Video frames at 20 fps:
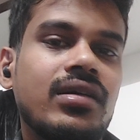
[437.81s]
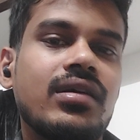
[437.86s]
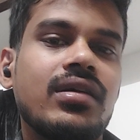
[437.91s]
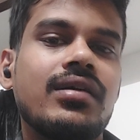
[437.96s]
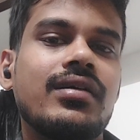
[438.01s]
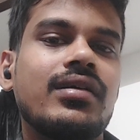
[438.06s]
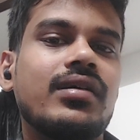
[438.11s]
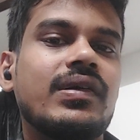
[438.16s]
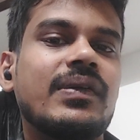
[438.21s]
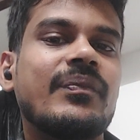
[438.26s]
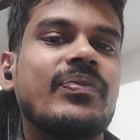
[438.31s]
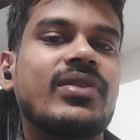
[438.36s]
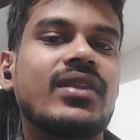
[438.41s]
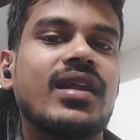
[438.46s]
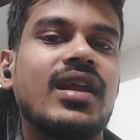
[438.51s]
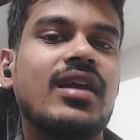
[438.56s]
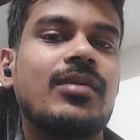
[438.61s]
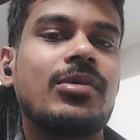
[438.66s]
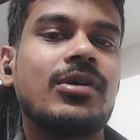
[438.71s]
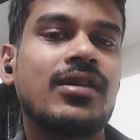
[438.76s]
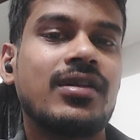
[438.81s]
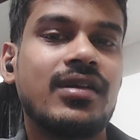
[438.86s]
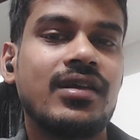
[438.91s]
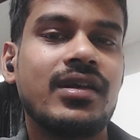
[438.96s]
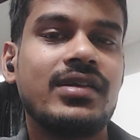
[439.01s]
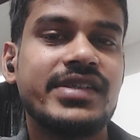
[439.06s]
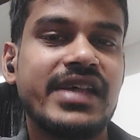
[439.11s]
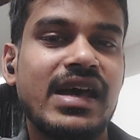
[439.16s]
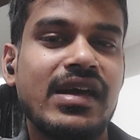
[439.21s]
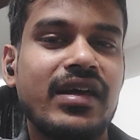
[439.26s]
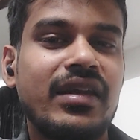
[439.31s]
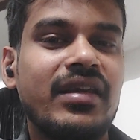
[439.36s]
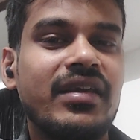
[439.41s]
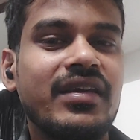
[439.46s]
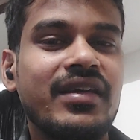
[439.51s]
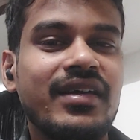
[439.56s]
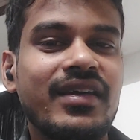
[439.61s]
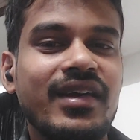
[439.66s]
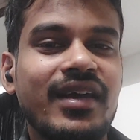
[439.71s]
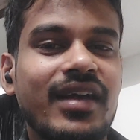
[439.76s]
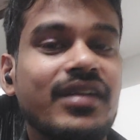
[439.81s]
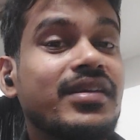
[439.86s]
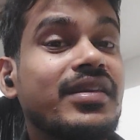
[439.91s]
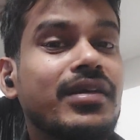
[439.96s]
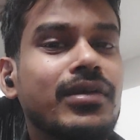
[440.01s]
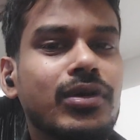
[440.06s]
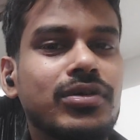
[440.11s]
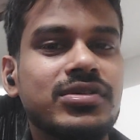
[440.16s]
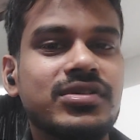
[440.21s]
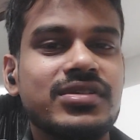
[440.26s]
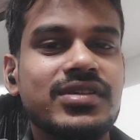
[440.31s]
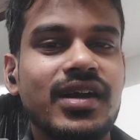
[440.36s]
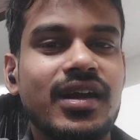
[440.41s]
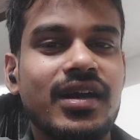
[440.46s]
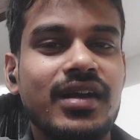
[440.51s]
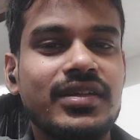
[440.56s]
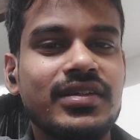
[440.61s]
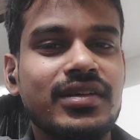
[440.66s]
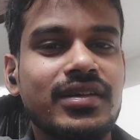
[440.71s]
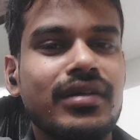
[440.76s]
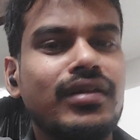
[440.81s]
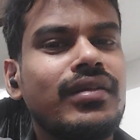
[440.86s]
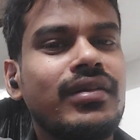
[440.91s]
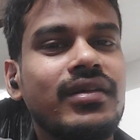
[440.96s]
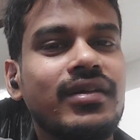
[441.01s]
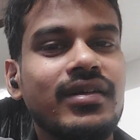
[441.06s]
the neighbor gets angry and he closes the connection